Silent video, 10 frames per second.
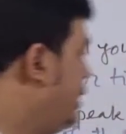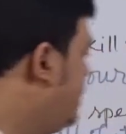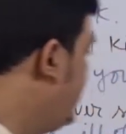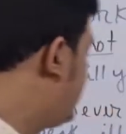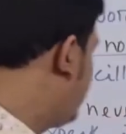
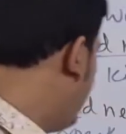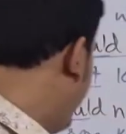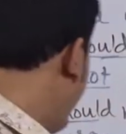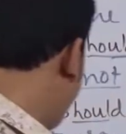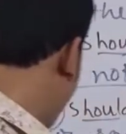these
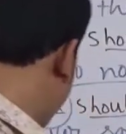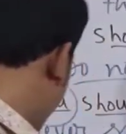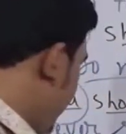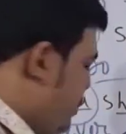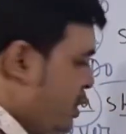8
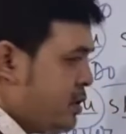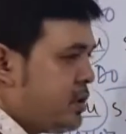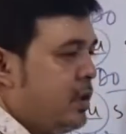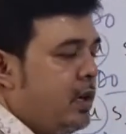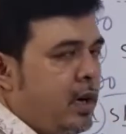
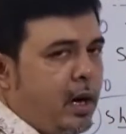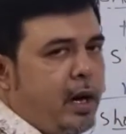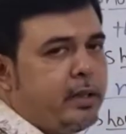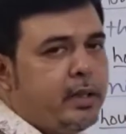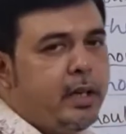examples,
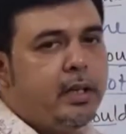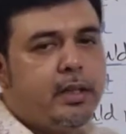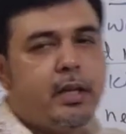I think